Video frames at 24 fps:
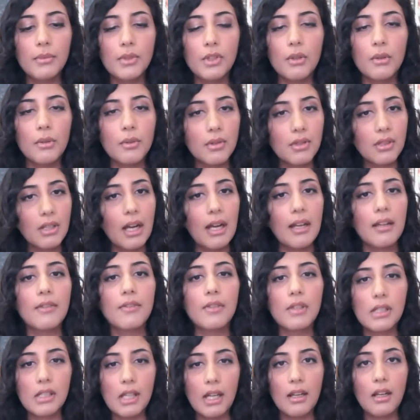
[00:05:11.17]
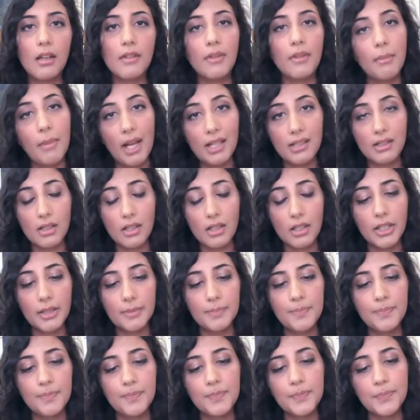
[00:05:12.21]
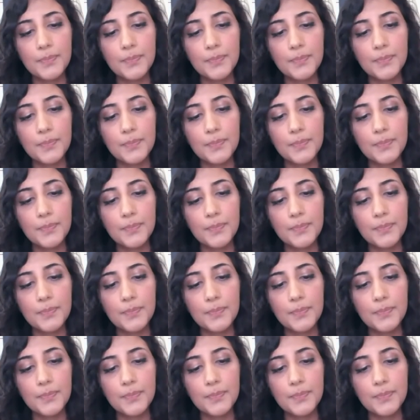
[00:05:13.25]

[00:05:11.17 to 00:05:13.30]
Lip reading: So it was kind of the site of a massacre.